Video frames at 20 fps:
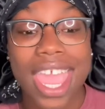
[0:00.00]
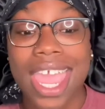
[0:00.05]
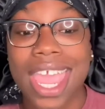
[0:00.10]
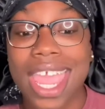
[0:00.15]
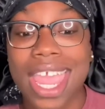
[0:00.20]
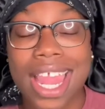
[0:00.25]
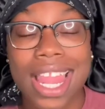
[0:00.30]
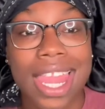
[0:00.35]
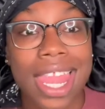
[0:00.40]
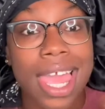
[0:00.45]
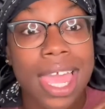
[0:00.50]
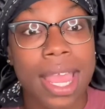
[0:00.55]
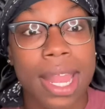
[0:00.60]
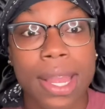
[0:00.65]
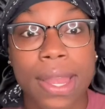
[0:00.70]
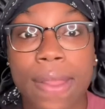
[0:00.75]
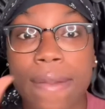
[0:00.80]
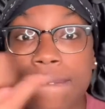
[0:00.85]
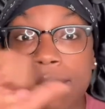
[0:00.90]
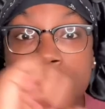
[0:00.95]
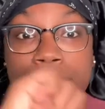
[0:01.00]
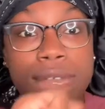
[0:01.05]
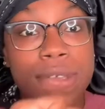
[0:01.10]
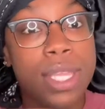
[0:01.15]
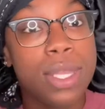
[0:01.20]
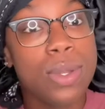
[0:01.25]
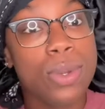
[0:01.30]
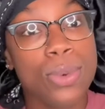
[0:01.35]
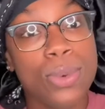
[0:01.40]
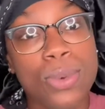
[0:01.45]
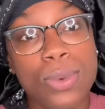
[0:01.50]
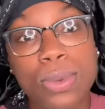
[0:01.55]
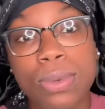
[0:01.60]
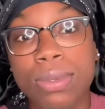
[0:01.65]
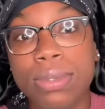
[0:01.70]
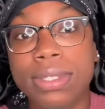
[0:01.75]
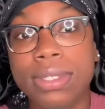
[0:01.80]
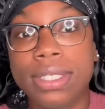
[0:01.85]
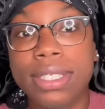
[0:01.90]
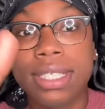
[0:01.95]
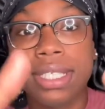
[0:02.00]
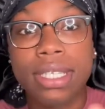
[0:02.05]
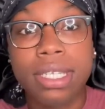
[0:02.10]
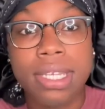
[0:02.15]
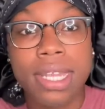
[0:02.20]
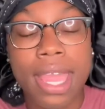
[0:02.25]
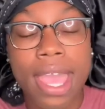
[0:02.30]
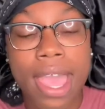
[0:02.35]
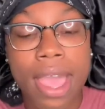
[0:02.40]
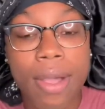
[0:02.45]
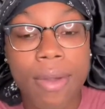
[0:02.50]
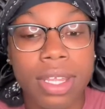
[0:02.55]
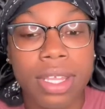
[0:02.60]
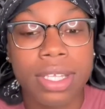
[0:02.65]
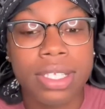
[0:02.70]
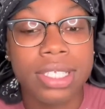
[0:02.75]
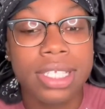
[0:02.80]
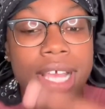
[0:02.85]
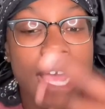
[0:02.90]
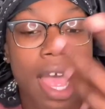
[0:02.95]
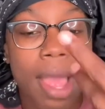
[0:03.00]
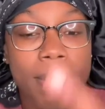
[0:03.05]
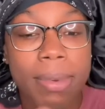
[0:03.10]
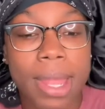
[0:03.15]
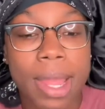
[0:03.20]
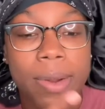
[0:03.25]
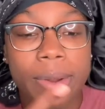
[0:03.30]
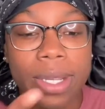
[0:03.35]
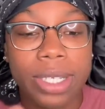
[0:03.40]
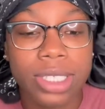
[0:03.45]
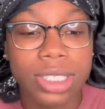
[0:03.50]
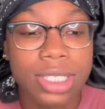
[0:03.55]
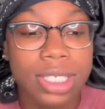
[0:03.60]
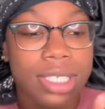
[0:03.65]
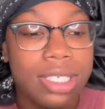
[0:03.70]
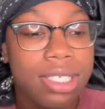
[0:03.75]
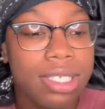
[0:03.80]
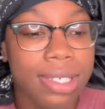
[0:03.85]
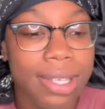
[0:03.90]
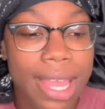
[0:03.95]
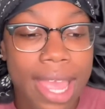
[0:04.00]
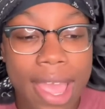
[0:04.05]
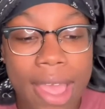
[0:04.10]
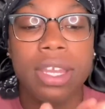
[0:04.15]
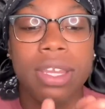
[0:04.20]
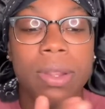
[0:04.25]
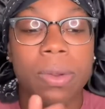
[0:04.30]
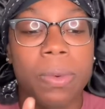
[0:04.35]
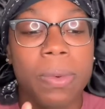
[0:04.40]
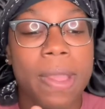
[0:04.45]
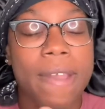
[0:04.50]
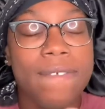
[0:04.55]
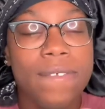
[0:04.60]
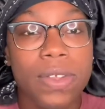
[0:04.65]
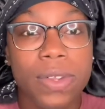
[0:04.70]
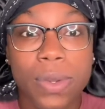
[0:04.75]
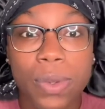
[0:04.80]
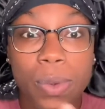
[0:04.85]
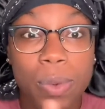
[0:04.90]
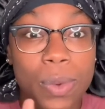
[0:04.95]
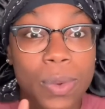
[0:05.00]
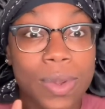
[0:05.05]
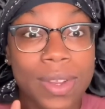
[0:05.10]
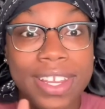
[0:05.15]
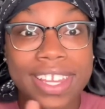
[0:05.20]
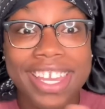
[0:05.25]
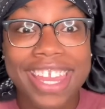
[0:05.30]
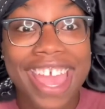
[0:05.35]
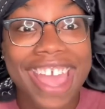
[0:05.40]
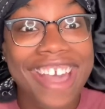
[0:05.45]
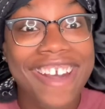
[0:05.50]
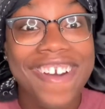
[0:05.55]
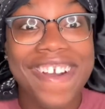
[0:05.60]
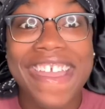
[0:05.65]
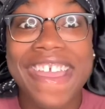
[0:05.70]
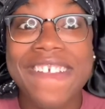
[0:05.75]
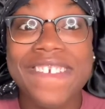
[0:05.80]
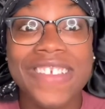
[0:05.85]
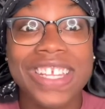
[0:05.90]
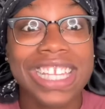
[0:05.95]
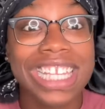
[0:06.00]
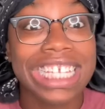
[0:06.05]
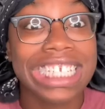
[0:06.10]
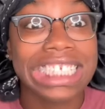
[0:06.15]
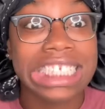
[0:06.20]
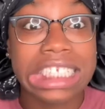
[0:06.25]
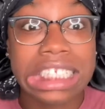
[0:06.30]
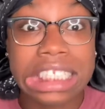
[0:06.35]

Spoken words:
and like the views down, the time direction down, the revenue down, everything's